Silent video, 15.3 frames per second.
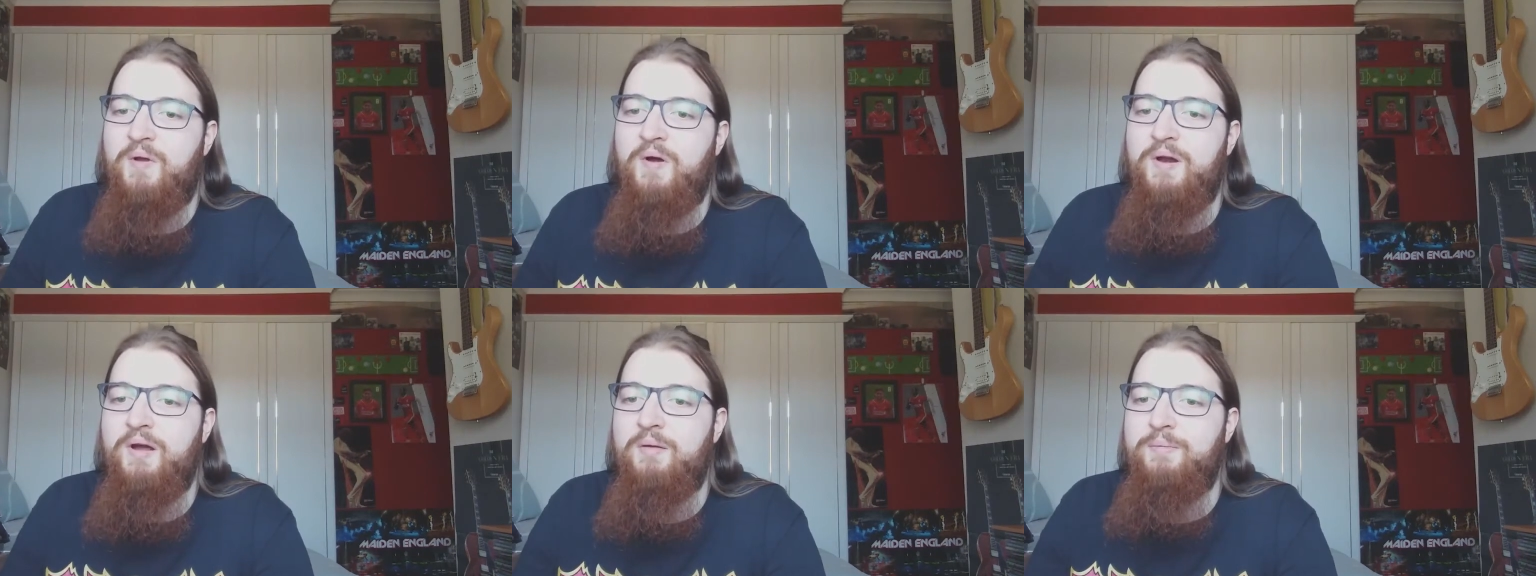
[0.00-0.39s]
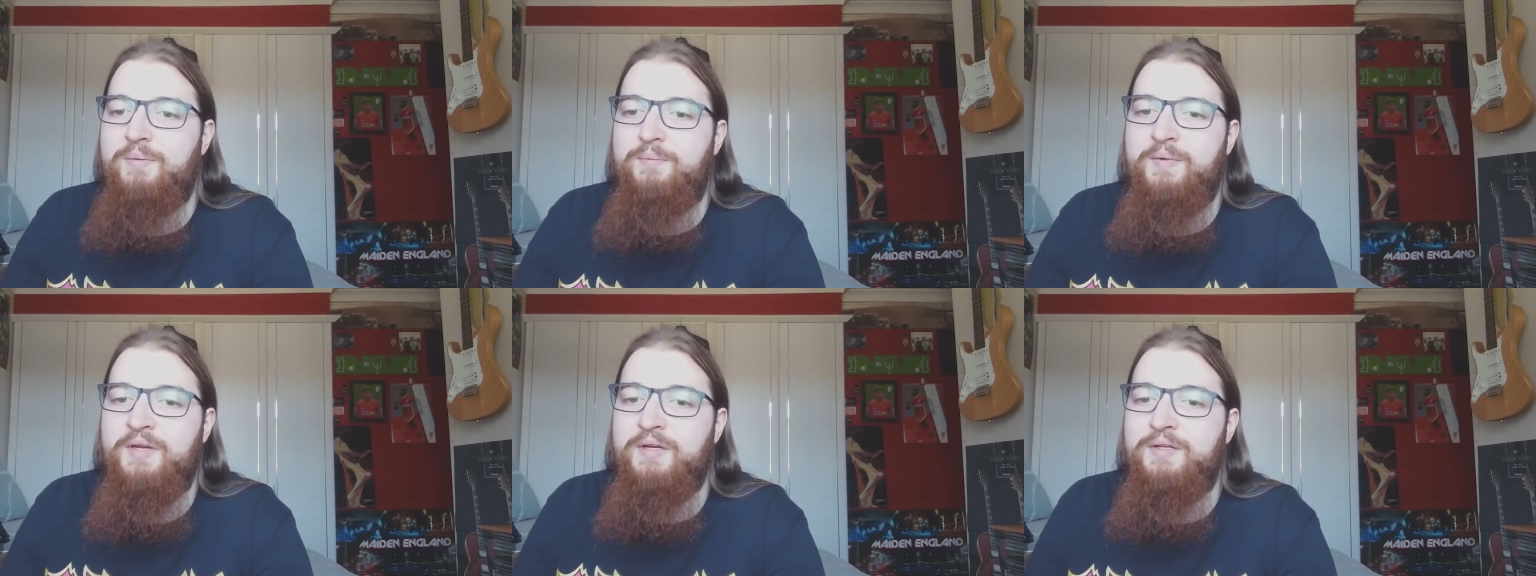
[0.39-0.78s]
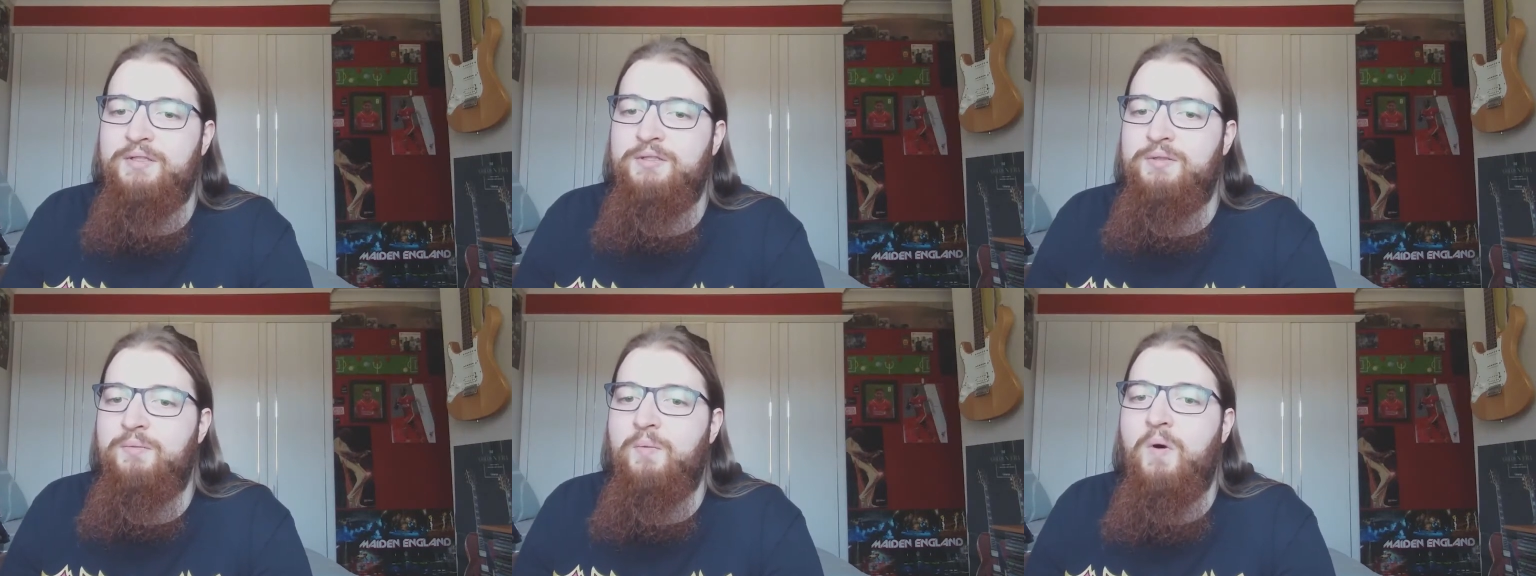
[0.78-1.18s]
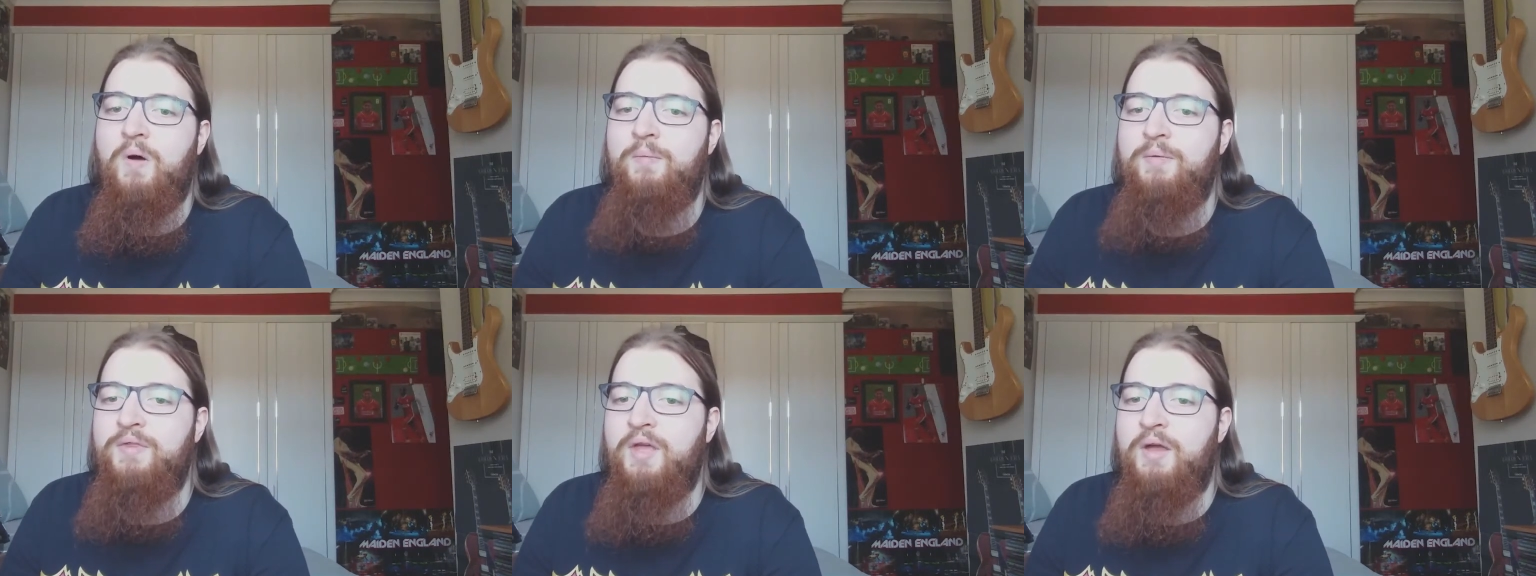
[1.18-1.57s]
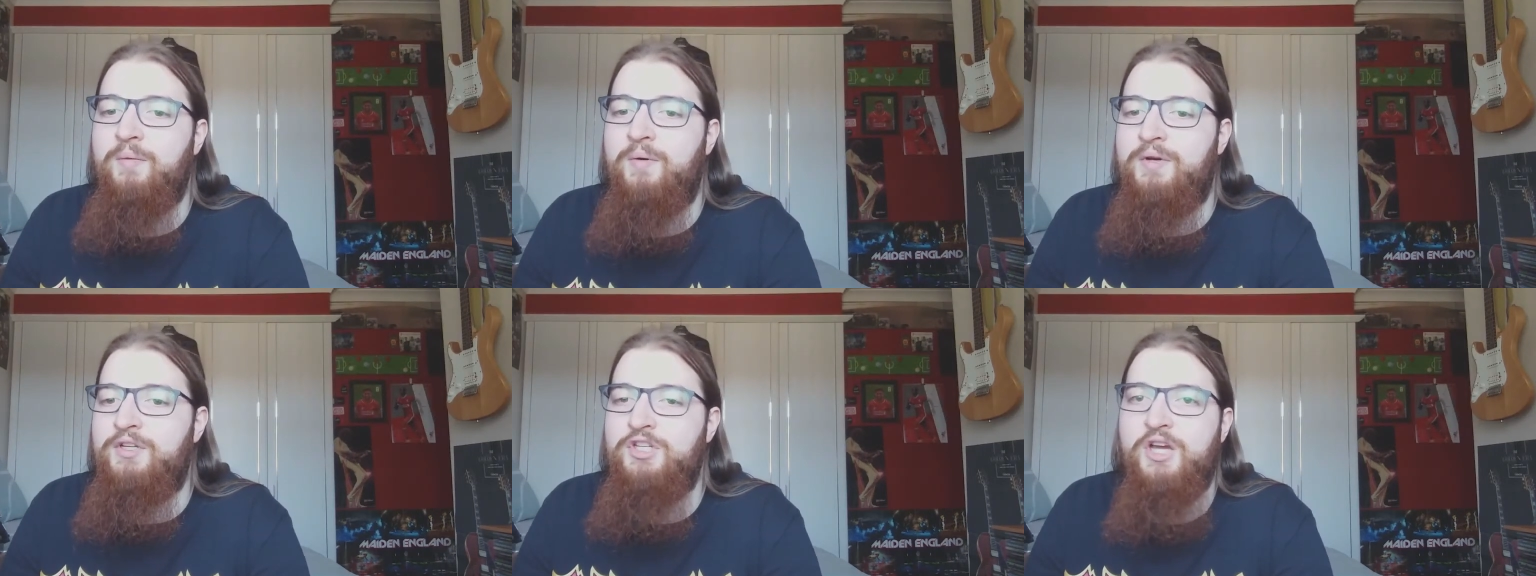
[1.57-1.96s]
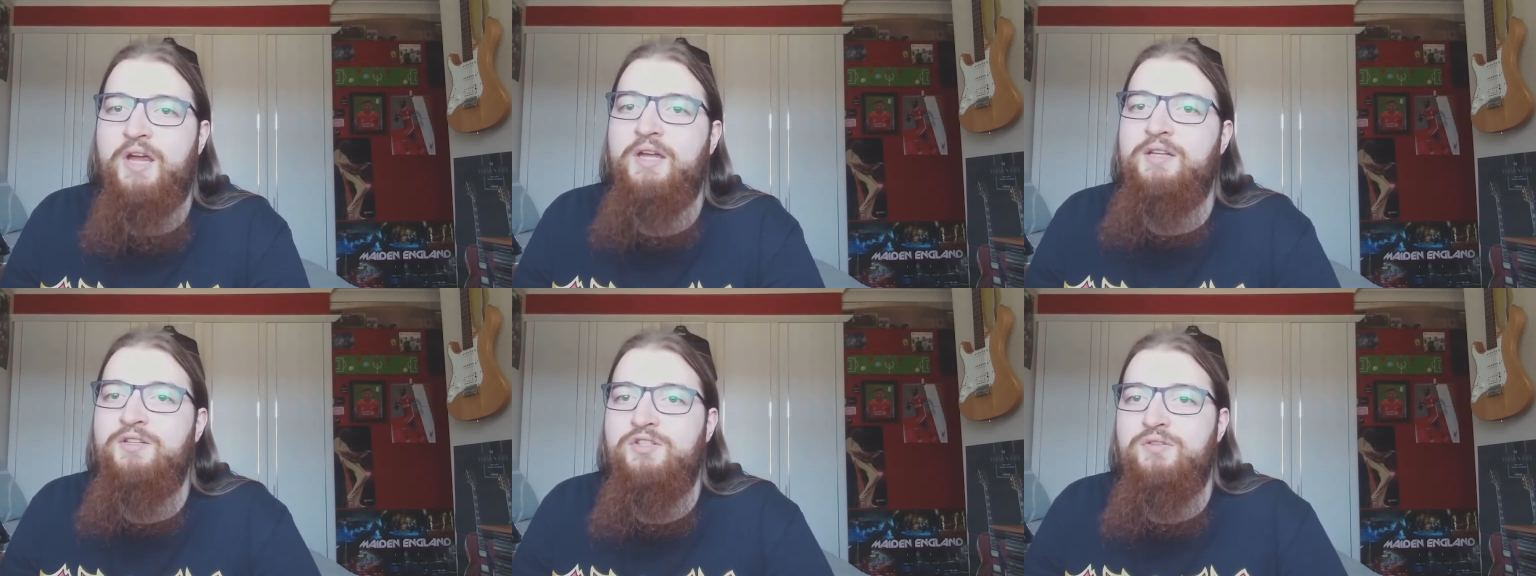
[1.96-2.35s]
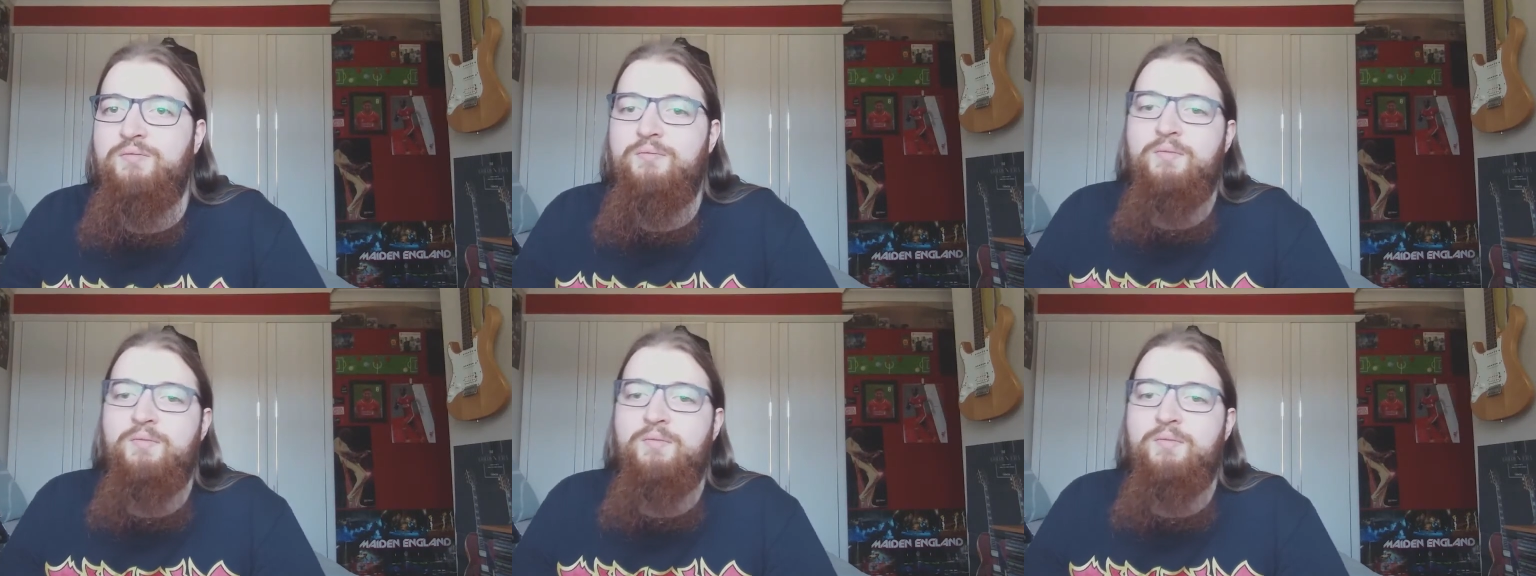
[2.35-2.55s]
lineup, because why would they want to change